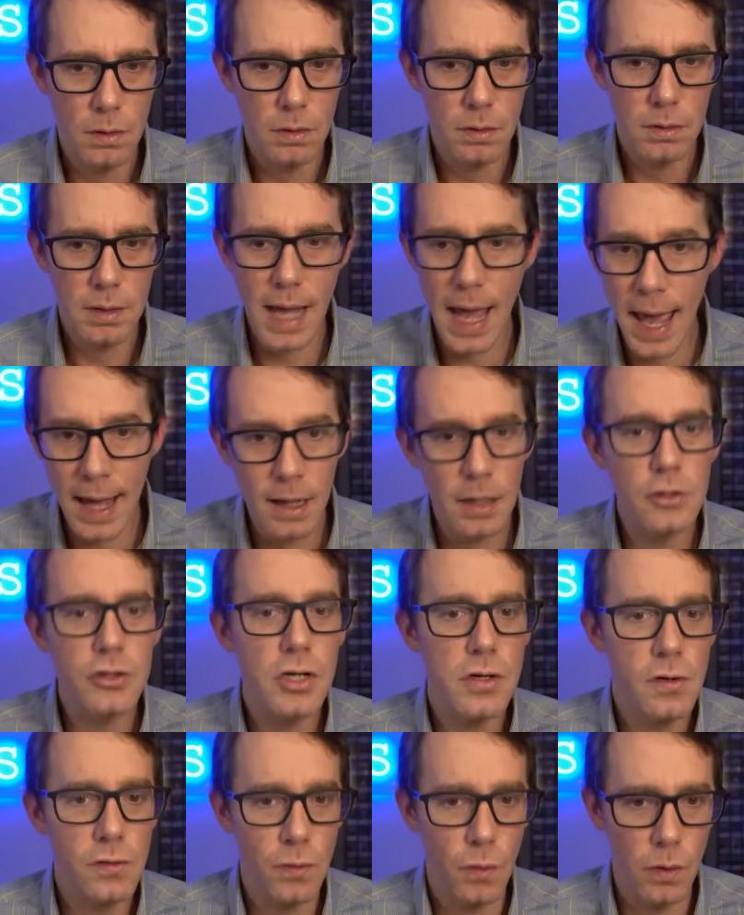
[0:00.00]
The energy
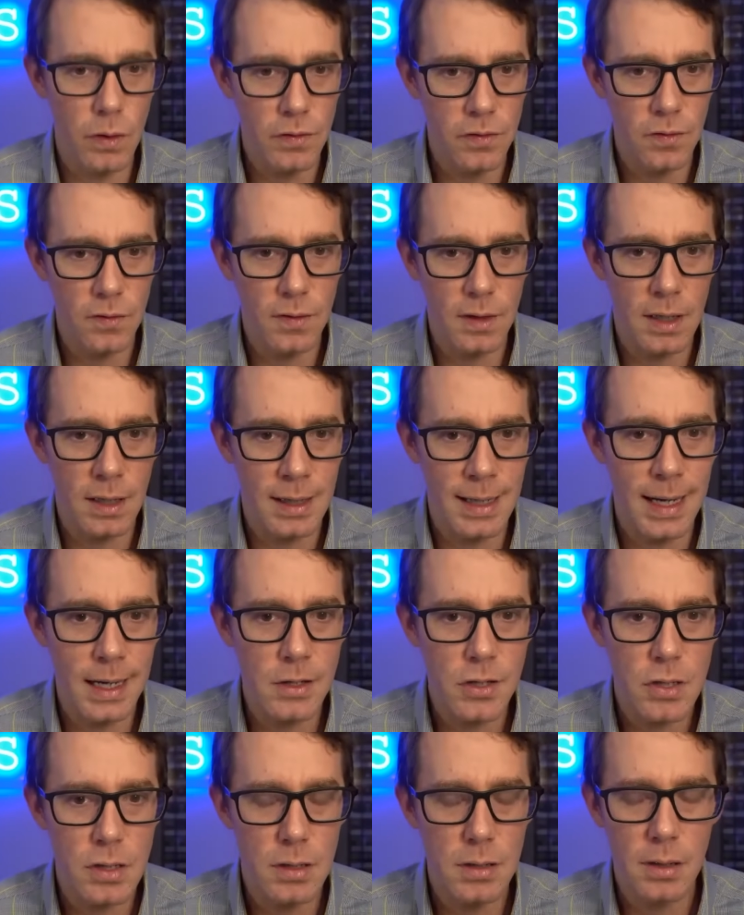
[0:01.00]
source is the
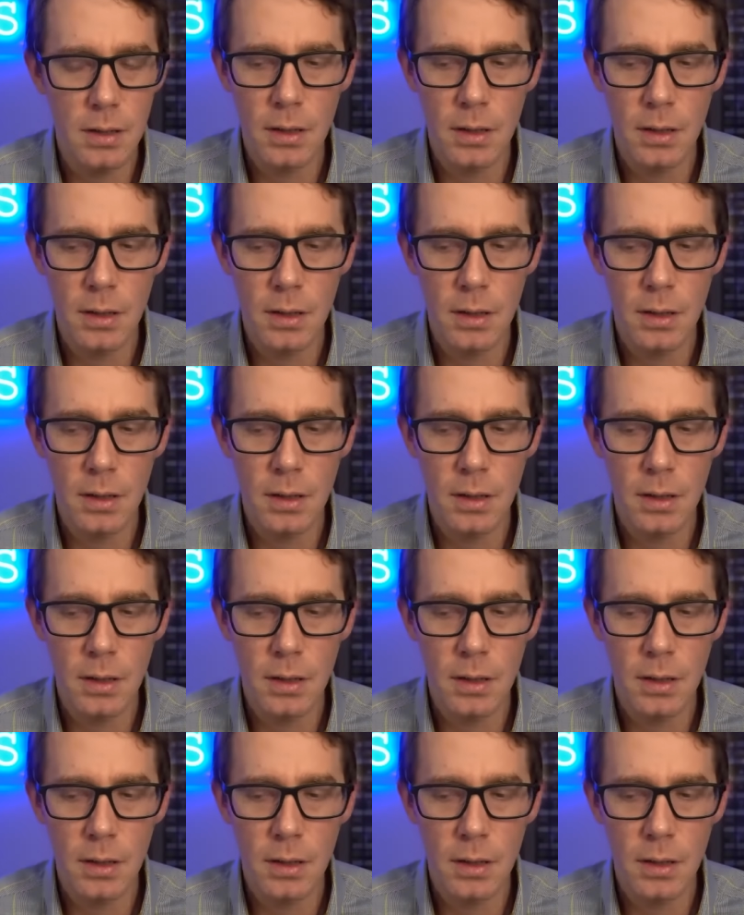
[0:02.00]
connection.